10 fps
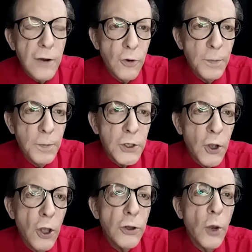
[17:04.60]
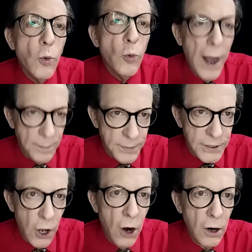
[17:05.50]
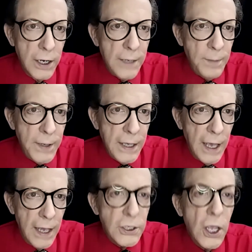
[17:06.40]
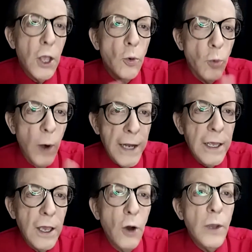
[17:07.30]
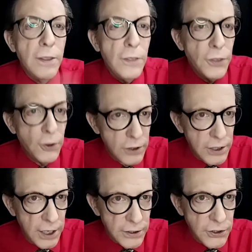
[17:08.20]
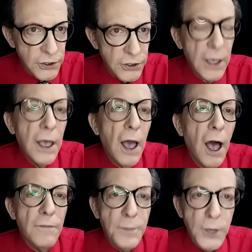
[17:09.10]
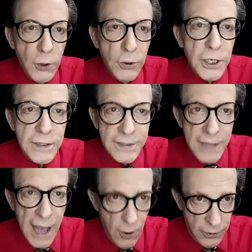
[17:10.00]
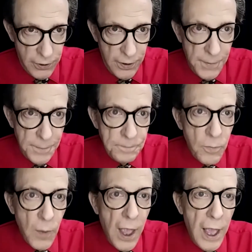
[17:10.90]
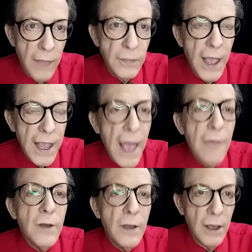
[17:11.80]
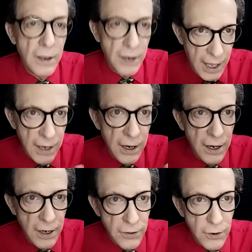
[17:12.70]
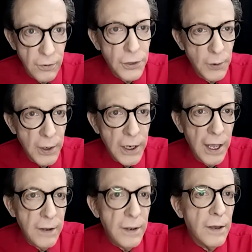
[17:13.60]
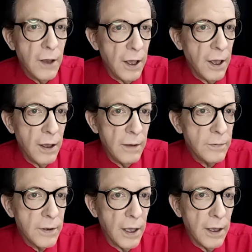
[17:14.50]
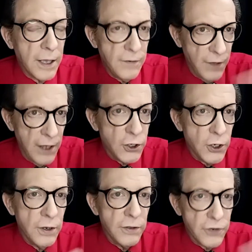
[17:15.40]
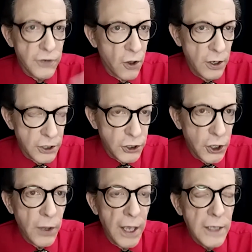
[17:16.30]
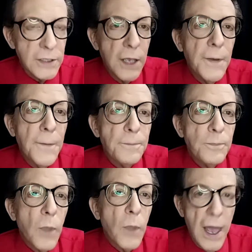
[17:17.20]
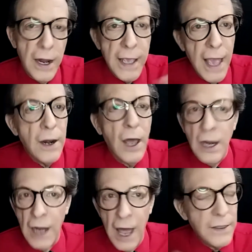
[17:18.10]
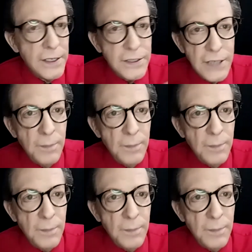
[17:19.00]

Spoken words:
group is called REPS, REPS, Radio Enthusiasts of Puget Sound. And they have, again, another 3-day convention. It's called a showcase. And again, a lot of these same